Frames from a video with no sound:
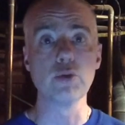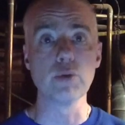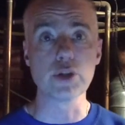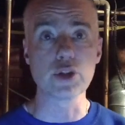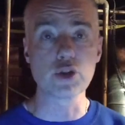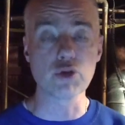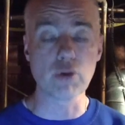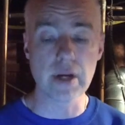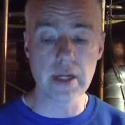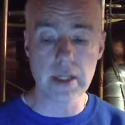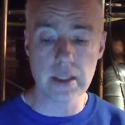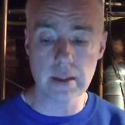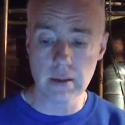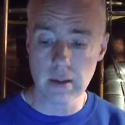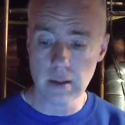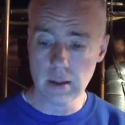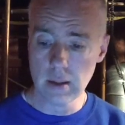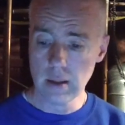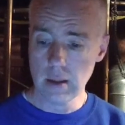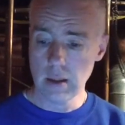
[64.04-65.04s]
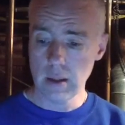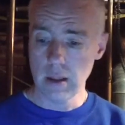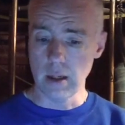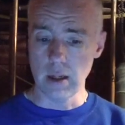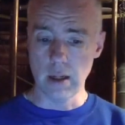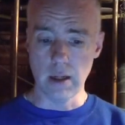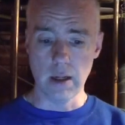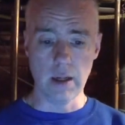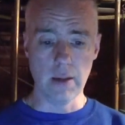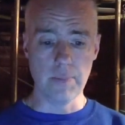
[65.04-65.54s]
U.S. trade,
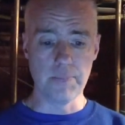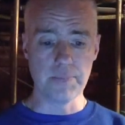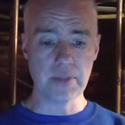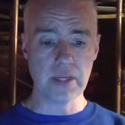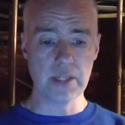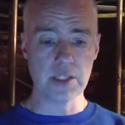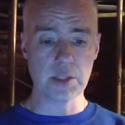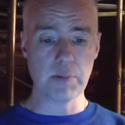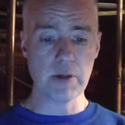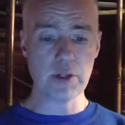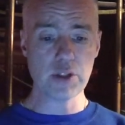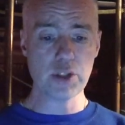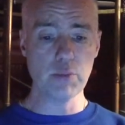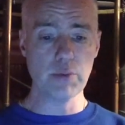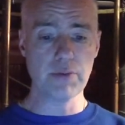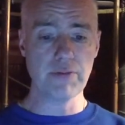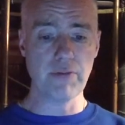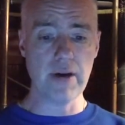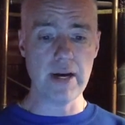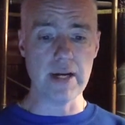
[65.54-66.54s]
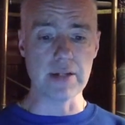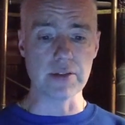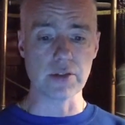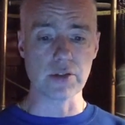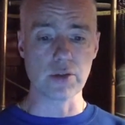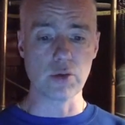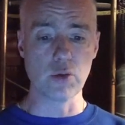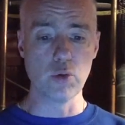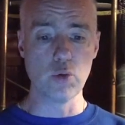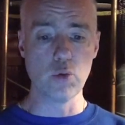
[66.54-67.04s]
especially with
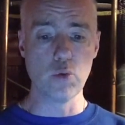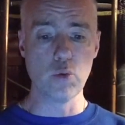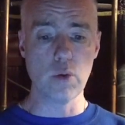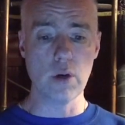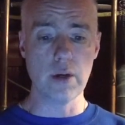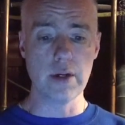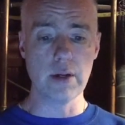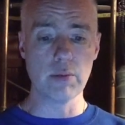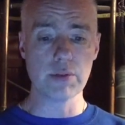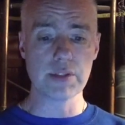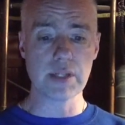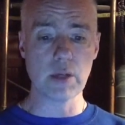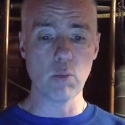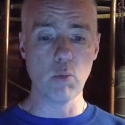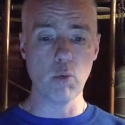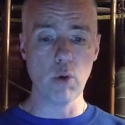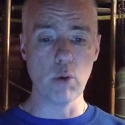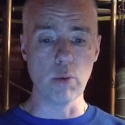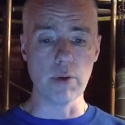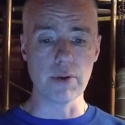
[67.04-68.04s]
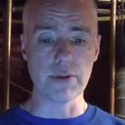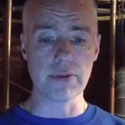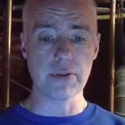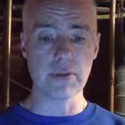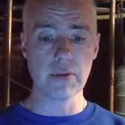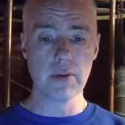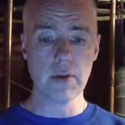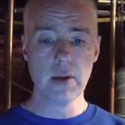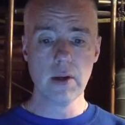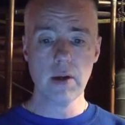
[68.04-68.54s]
France, who it was at war
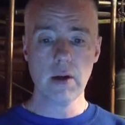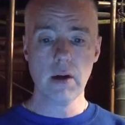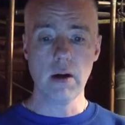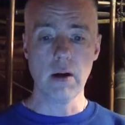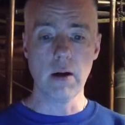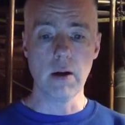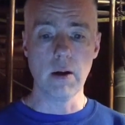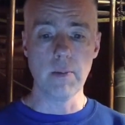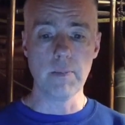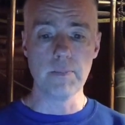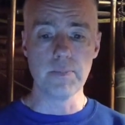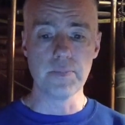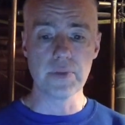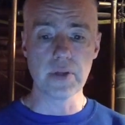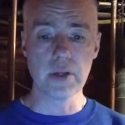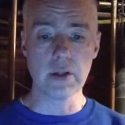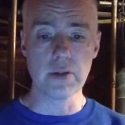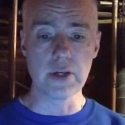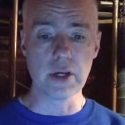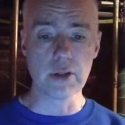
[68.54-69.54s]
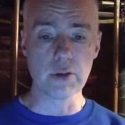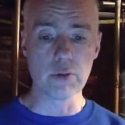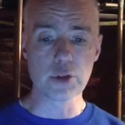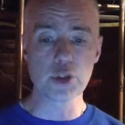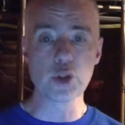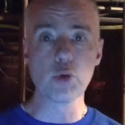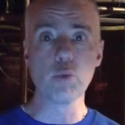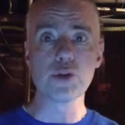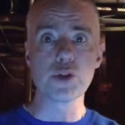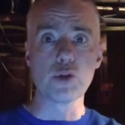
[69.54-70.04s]
with. The other
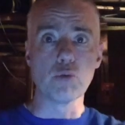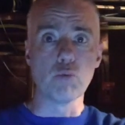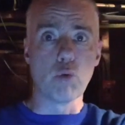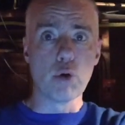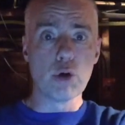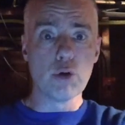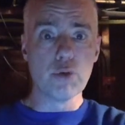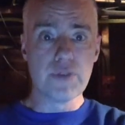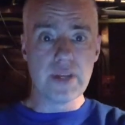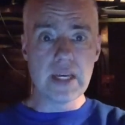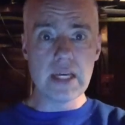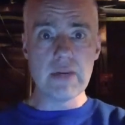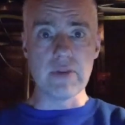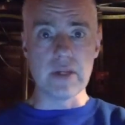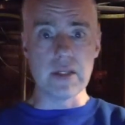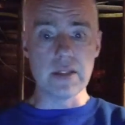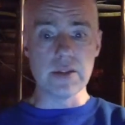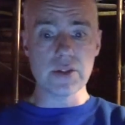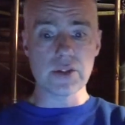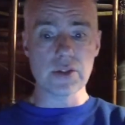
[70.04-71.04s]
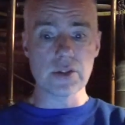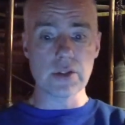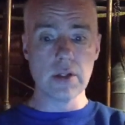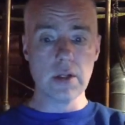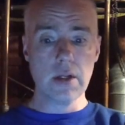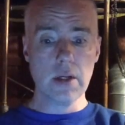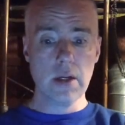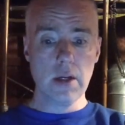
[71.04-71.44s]
issue was the Royal Navy's